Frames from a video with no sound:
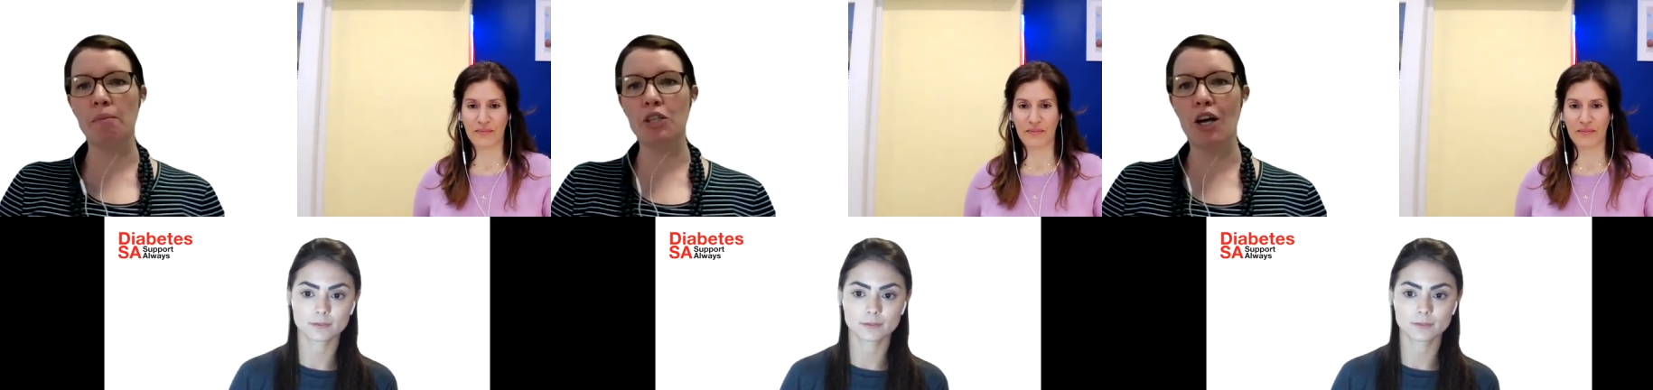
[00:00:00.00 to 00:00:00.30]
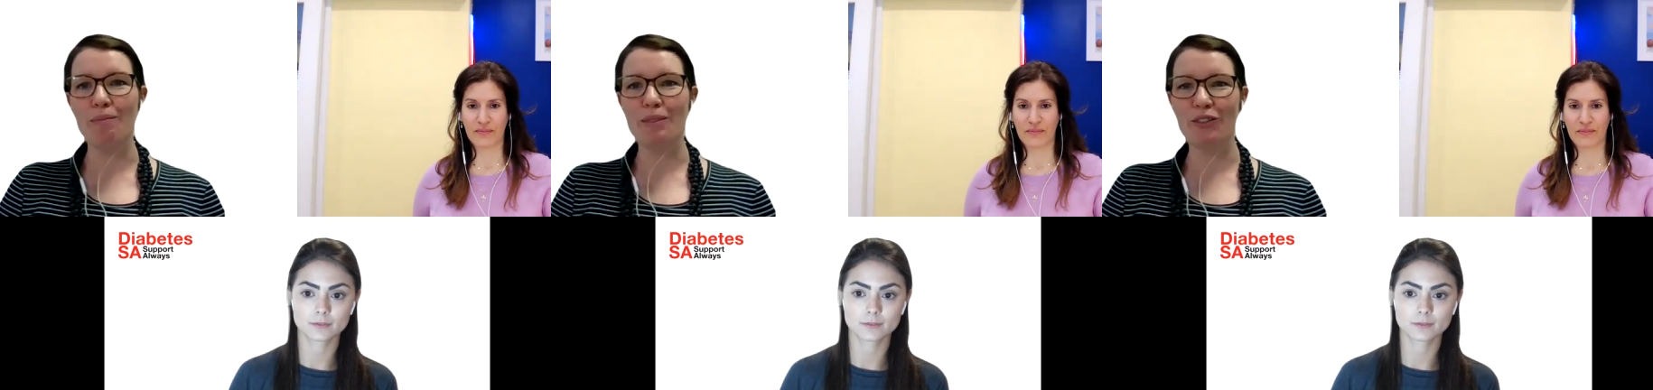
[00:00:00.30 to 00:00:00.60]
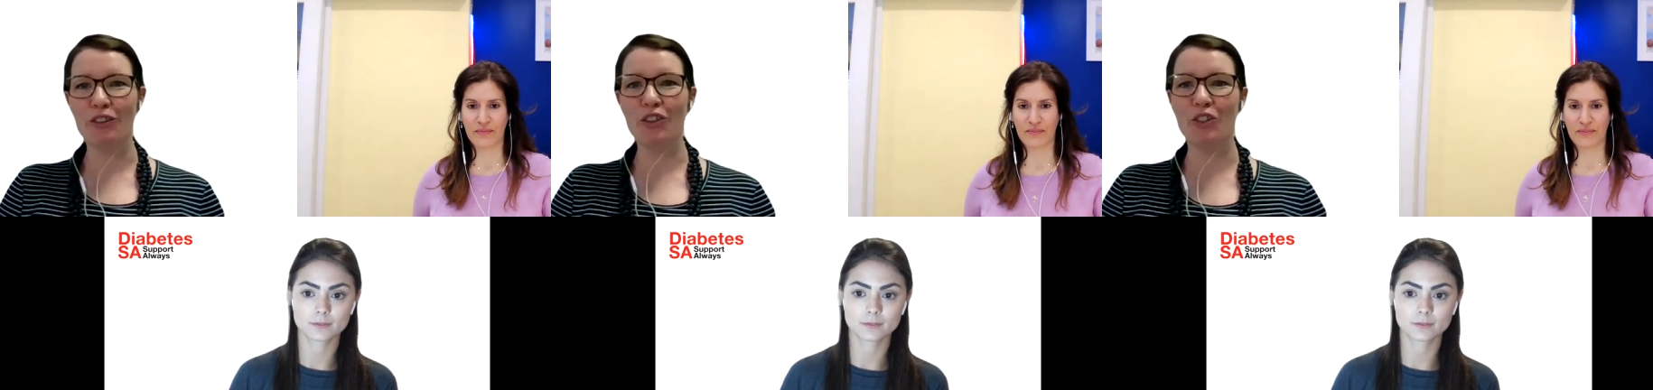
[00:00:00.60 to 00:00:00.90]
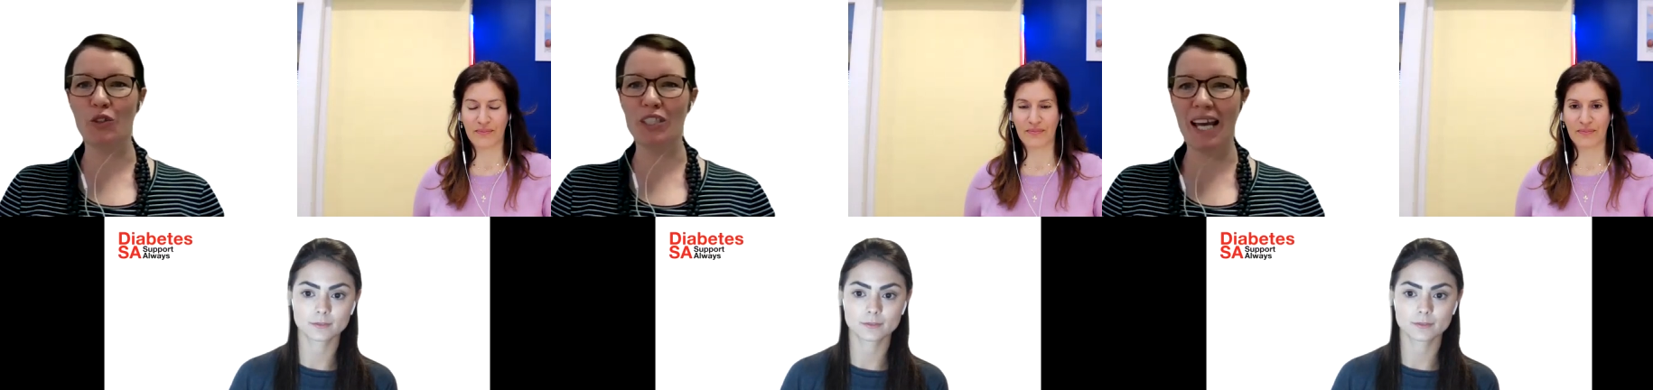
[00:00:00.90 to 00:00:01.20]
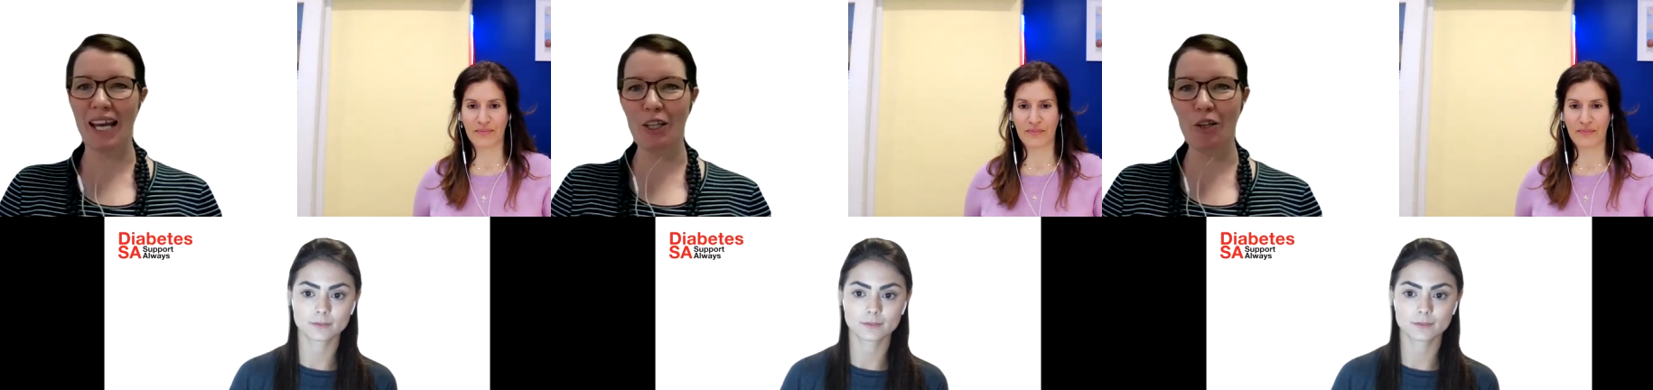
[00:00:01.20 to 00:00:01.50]
Speaker 1: sometimes foods or
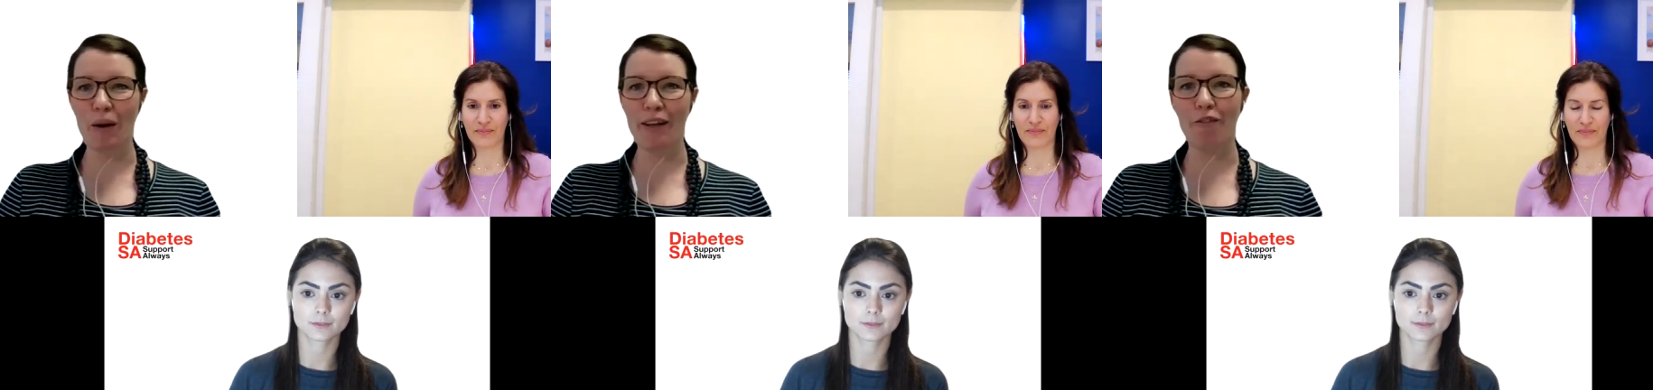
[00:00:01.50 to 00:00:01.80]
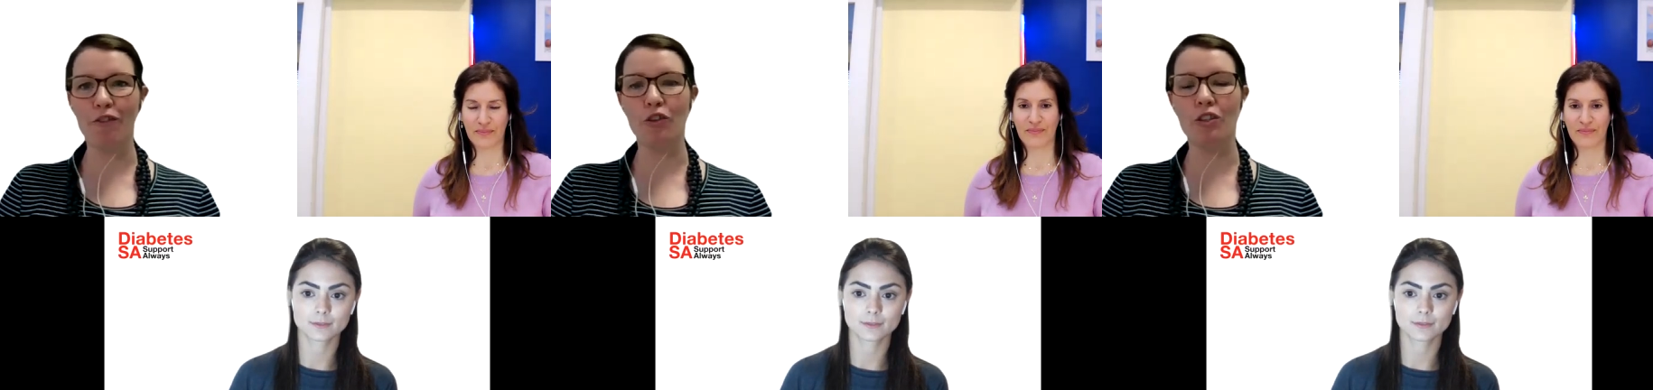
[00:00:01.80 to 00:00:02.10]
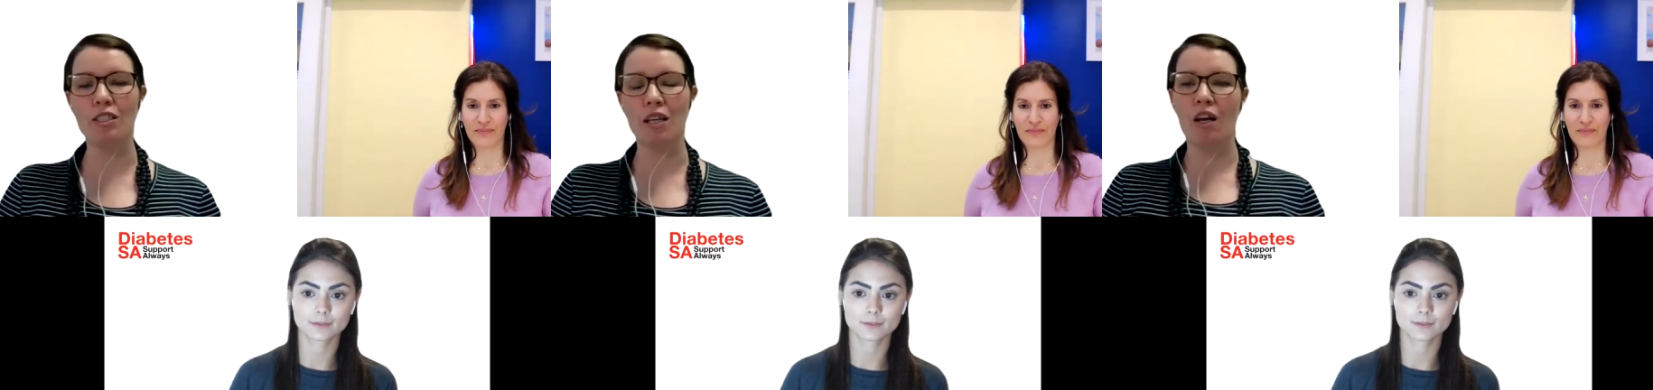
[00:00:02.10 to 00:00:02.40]
takeaway foods,